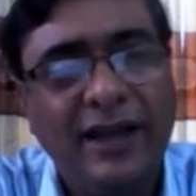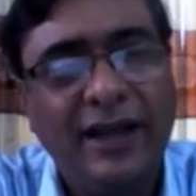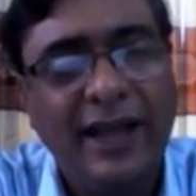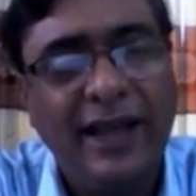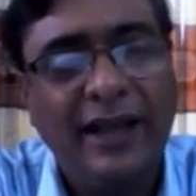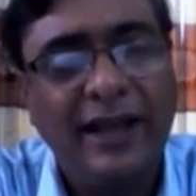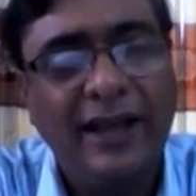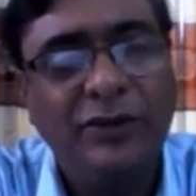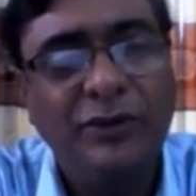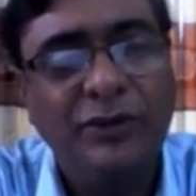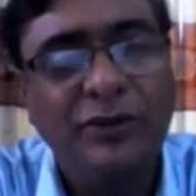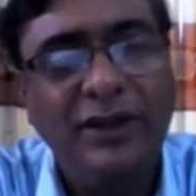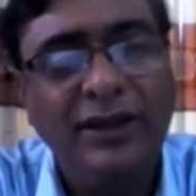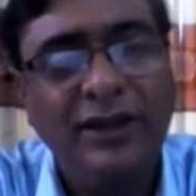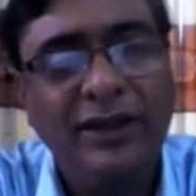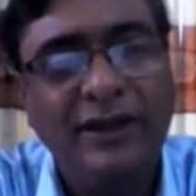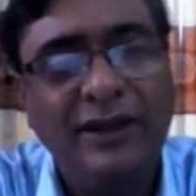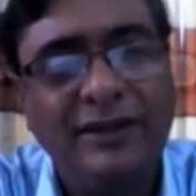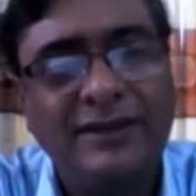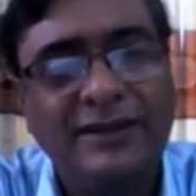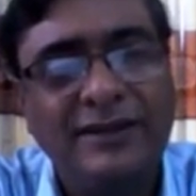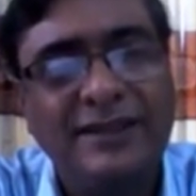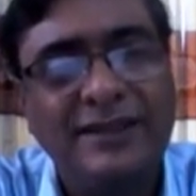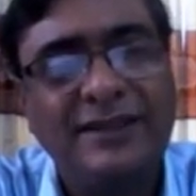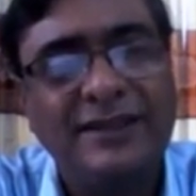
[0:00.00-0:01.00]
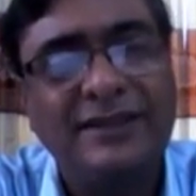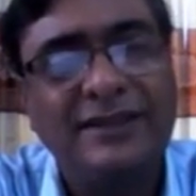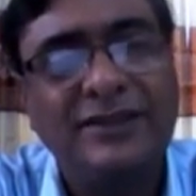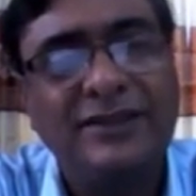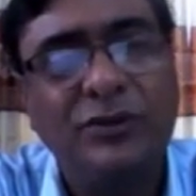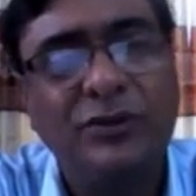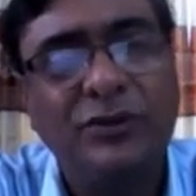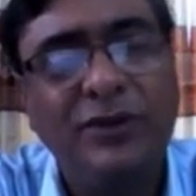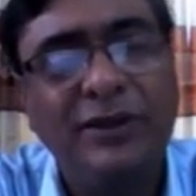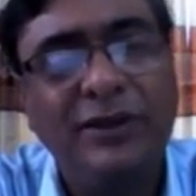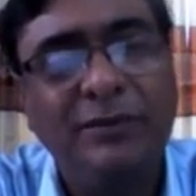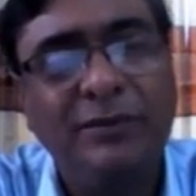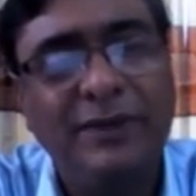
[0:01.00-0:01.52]
agony in
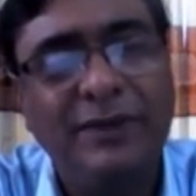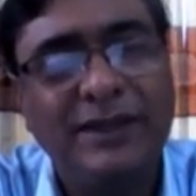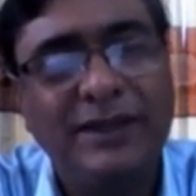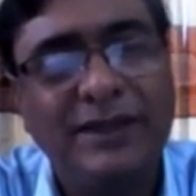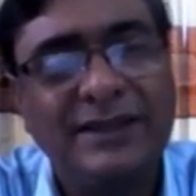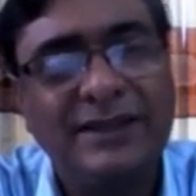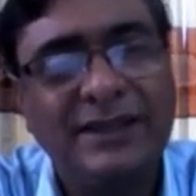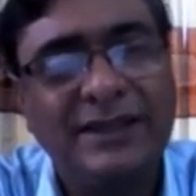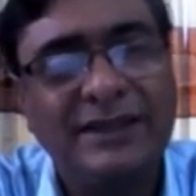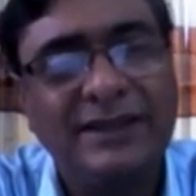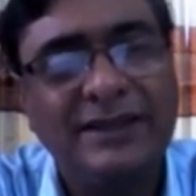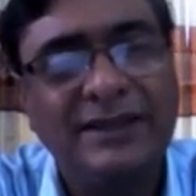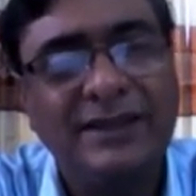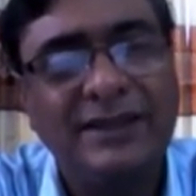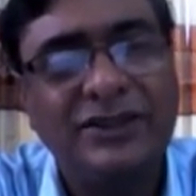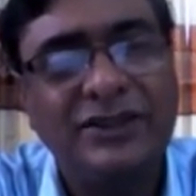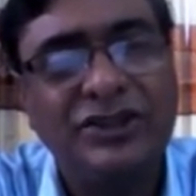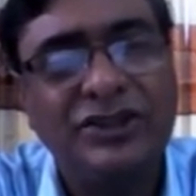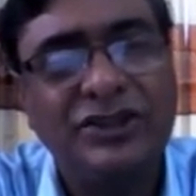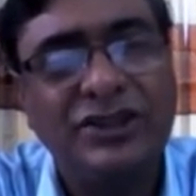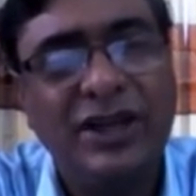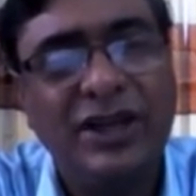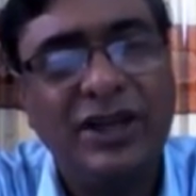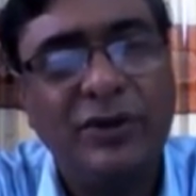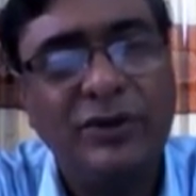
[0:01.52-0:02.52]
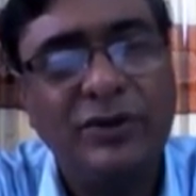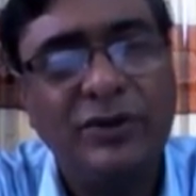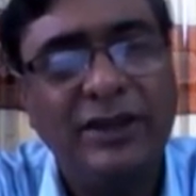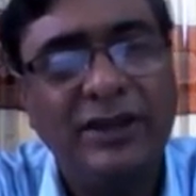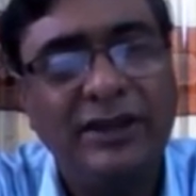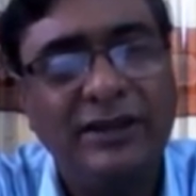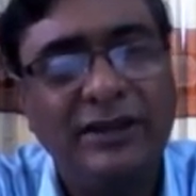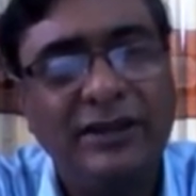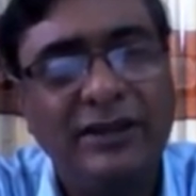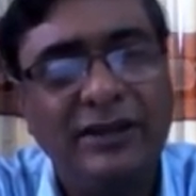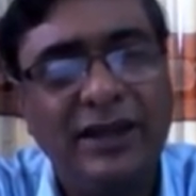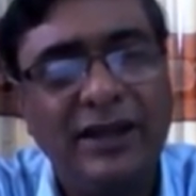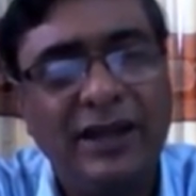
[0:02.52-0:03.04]
stony places, the
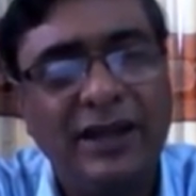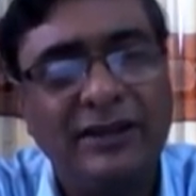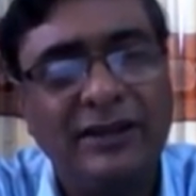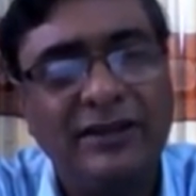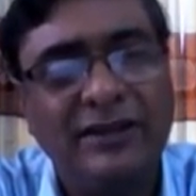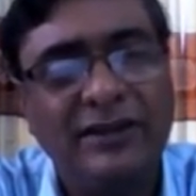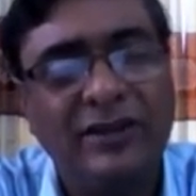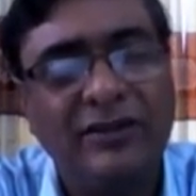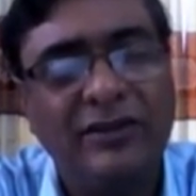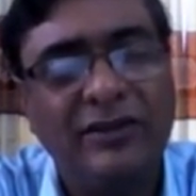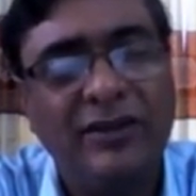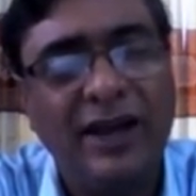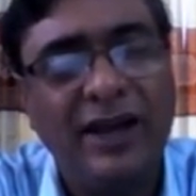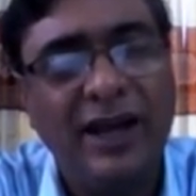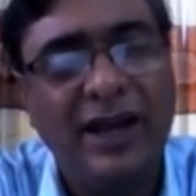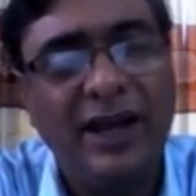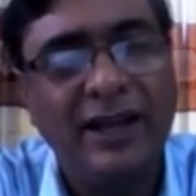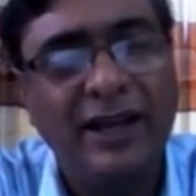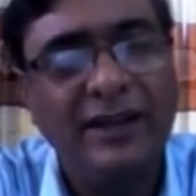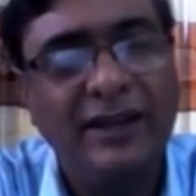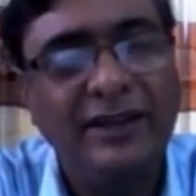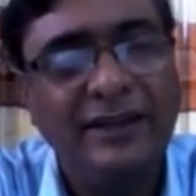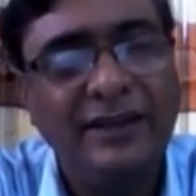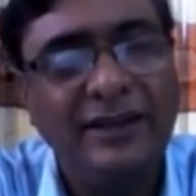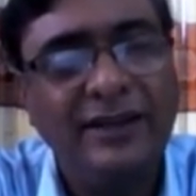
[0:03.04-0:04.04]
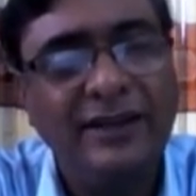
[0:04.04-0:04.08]
shouting and the crying,